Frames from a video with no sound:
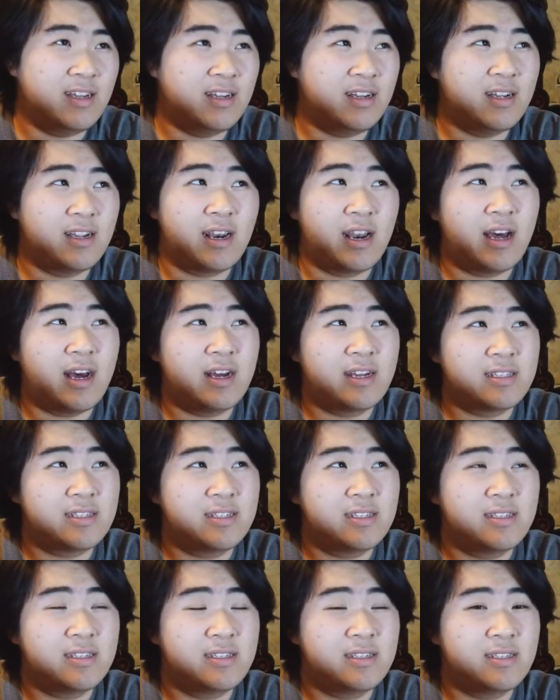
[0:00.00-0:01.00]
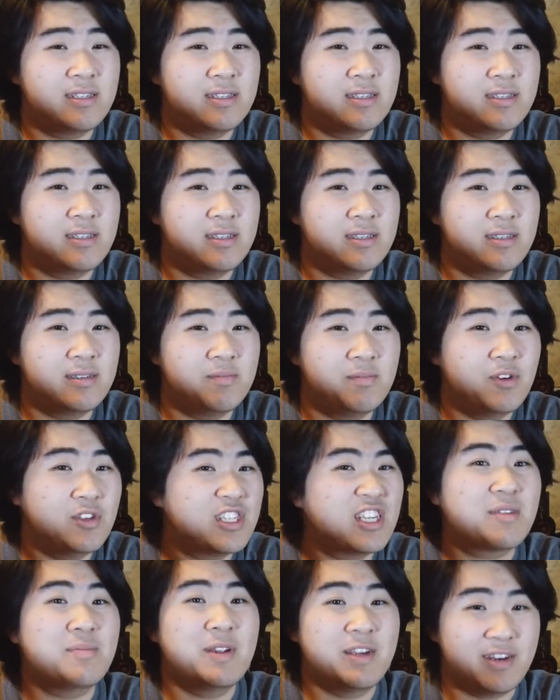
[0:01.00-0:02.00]
a lot
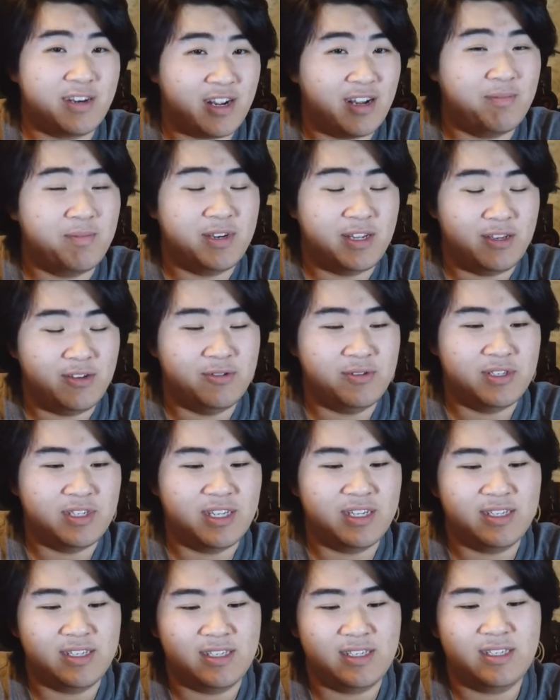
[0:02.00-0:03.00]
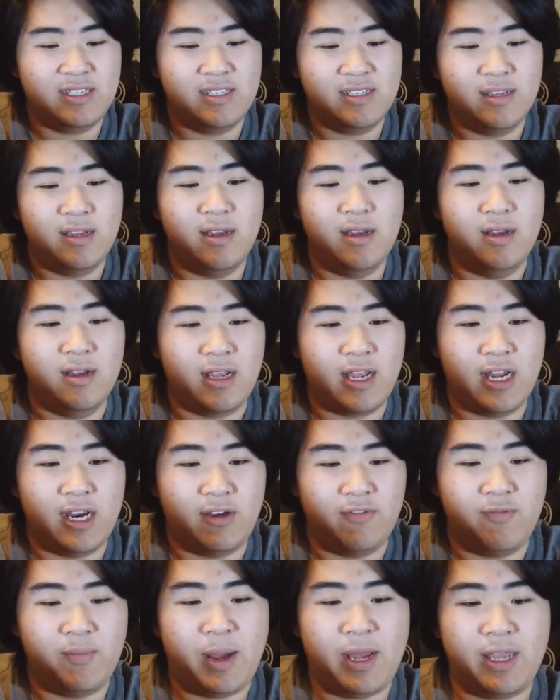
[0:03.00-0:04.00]
music player company use this kind
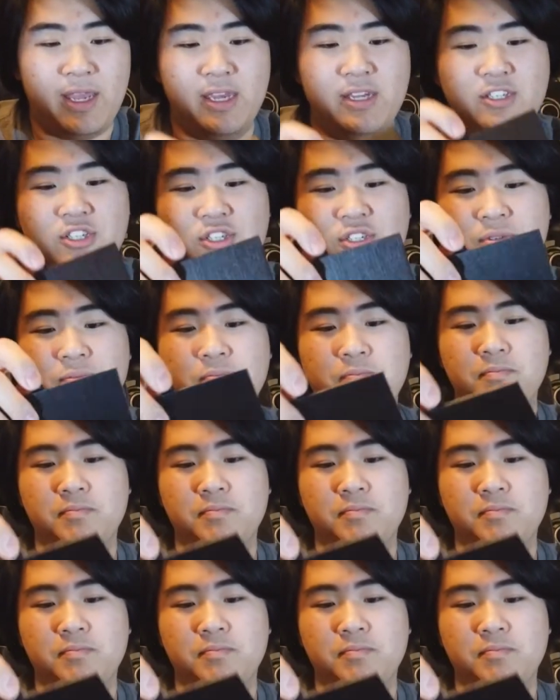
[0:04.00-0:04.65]
of package.